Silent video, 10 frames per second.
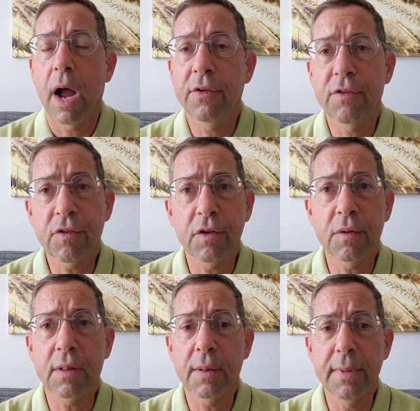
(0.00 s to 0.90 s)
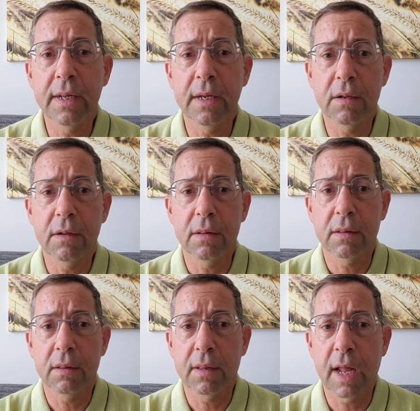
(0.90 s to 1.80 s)
I insisted that the meeting
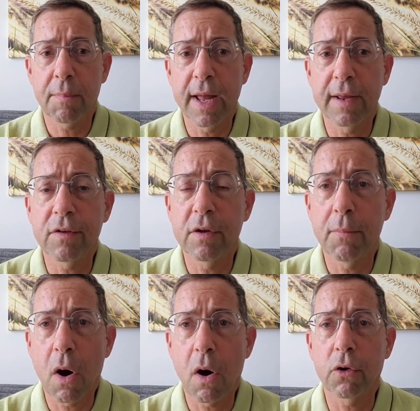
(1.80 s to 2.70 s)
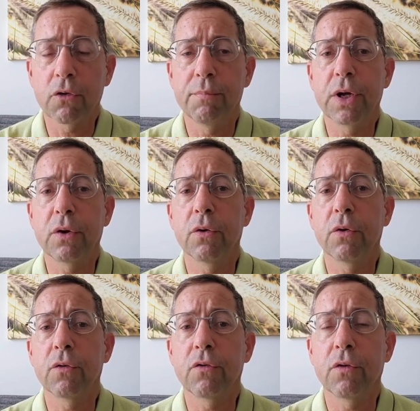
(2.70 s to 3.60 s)
take place in March
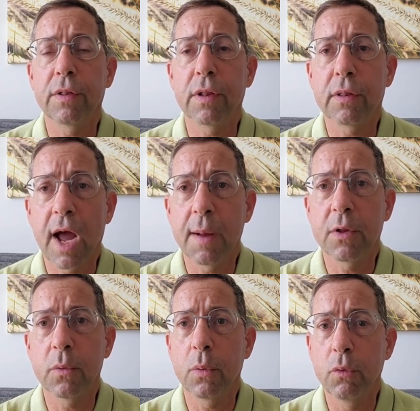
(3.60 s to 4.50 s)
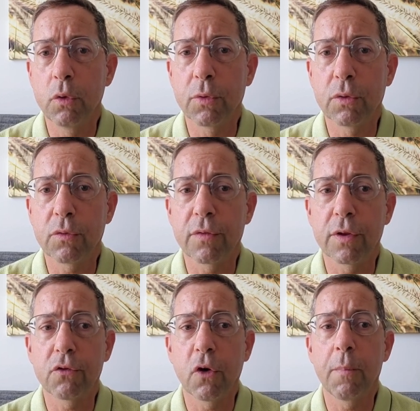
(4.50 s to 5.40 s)
because at the time there were
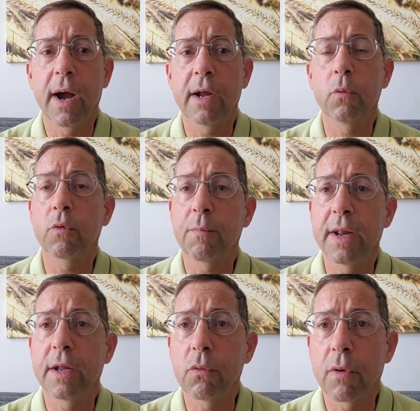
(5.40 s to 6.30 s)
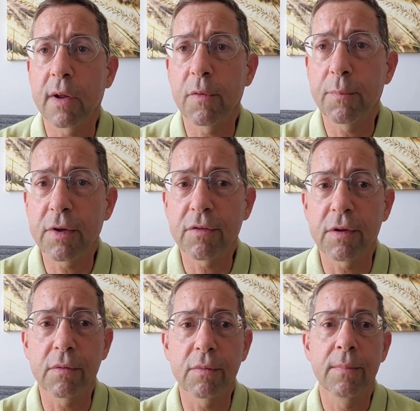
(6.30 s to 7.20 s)
rumors that Joe Biden was planning to run for
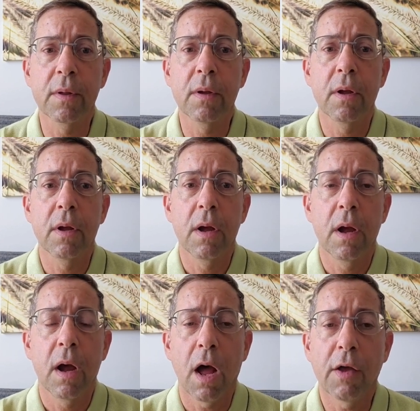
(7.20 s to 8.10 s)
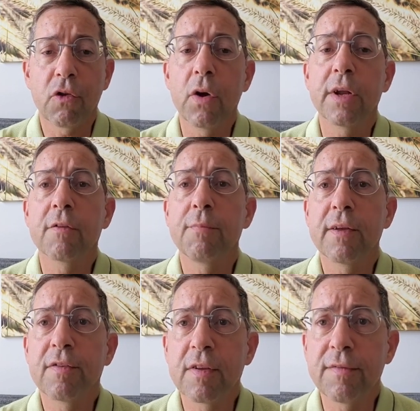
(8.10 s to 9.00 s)
president. I saw it
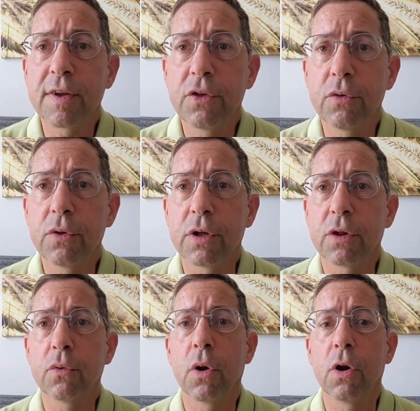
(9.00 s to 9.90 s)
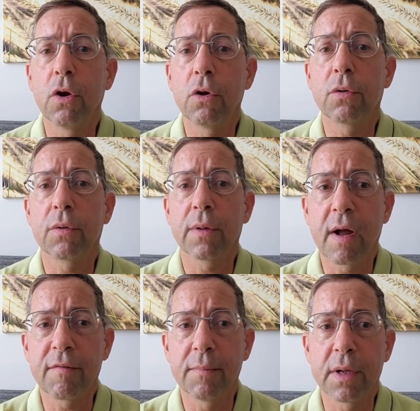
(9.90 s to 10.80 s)
as my civic duty to alert
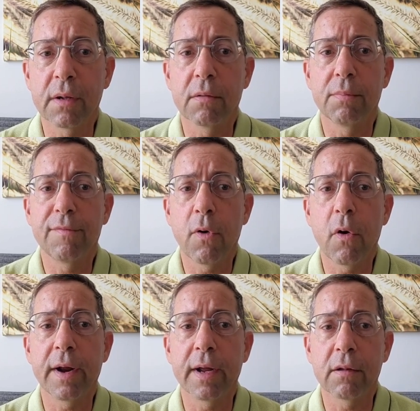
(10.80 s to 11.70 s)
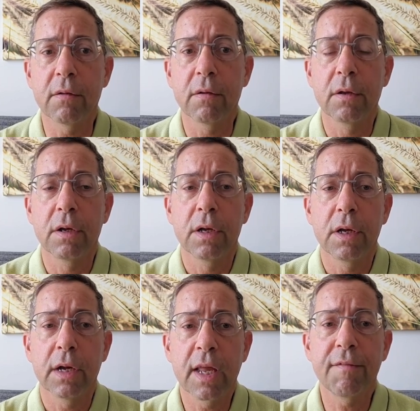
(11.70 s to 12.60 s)
the government beforehand
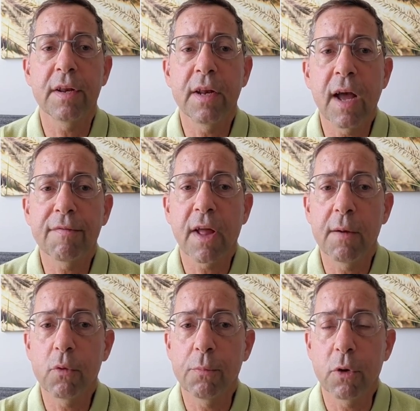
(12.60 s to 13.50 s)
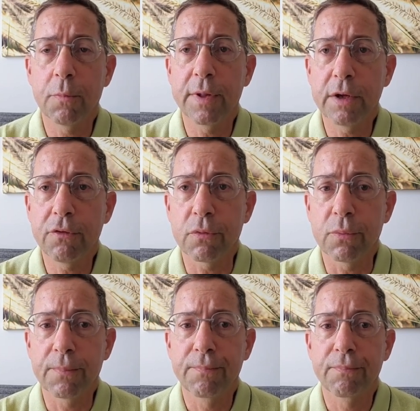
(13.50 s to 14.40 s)
and give it enough time to probe the
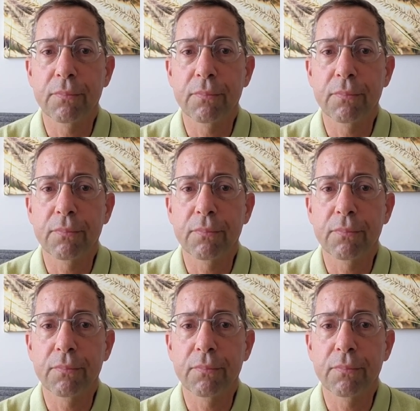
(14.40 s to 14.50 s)
issue.